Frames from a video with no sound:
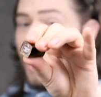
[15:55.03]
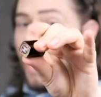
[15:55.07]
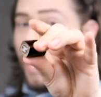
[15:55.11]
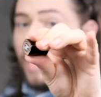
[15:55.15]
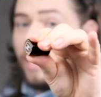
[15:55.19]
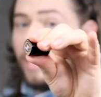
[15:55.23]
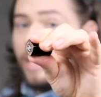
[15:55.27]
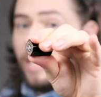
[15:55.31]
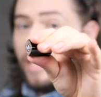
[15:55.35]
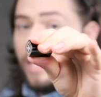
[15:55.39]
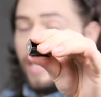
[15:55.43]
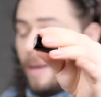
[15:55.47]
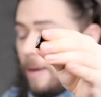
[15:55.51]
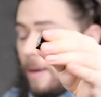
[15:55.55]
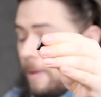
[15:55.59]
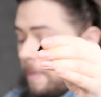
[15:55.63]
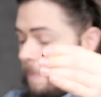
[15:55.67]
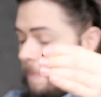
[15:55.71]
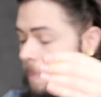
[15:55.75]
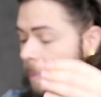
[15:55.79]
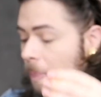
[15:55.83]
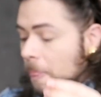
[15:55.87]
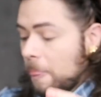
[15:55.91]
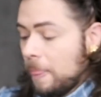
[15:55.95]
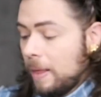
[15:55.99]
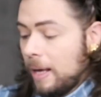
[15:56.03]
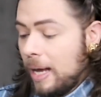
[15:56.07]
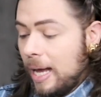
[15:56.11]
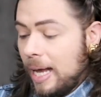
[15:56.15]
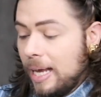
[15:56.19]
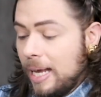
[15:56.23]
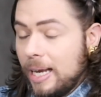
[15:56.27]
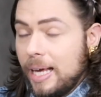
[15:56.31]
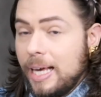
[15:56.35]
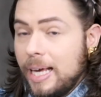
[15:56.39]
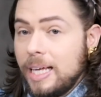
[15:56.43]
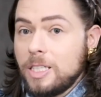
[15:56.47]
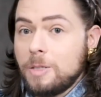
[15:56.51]
And
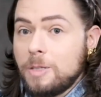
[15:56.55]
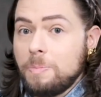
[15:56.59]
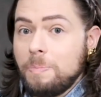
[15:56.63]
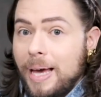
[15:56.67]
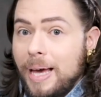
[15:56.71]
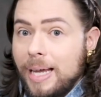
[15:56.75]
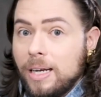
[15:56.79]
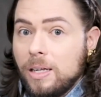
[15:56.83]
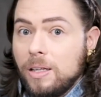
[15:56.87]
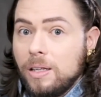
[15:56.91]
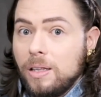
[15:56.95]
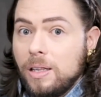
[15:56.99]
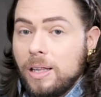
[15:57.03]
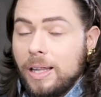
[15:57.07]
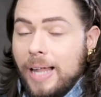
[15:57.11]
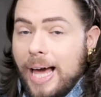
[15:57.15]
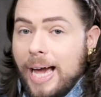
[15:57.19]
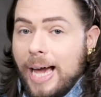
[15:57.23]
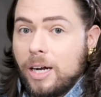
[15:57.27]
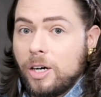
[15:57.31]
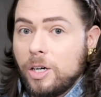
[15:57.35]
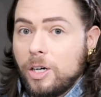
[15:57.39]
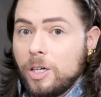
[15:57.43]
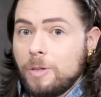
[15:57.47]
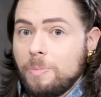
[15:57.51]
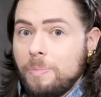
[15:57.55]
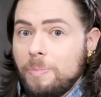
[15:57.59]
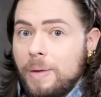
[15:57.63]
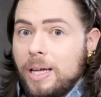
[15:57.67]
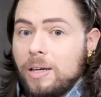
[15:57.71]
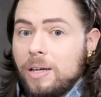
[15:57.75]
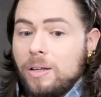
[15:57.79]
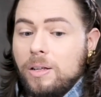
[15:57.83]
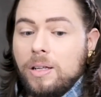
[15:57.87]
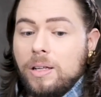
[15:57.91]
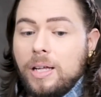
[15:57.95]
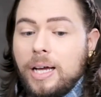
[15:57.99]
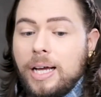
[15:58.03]
it is metal, lacquered
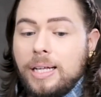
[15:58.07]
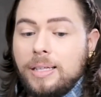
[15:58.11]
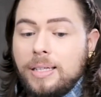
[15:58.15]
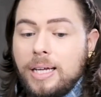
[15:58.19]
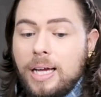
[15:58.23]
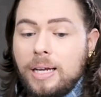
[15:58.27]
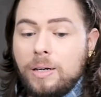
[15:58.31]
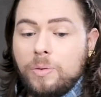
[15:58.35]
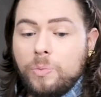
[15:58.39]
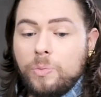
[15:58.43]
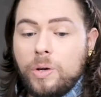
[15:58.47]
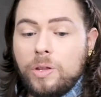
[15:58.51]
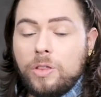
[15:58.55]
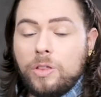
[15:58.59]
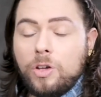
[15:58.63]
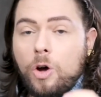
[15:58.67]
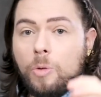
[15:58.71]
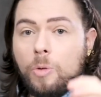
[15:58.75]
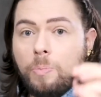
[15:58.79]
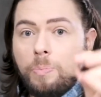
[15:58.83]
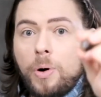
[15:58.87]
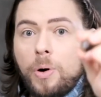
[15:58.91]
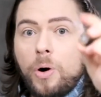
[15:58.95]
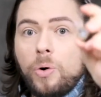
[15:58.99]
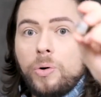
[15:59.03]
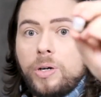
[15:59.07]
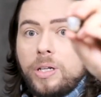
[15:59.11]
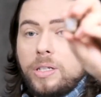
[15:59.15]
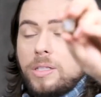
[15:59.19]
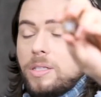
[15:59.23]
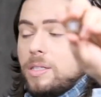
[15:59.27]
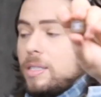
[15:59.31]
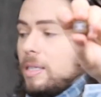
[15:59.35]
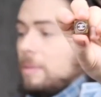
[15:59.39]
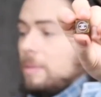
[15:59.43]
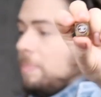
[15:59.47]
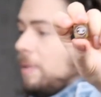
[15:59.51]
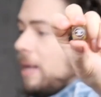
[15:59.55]
metal, and then with
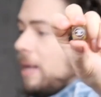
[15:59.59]
components in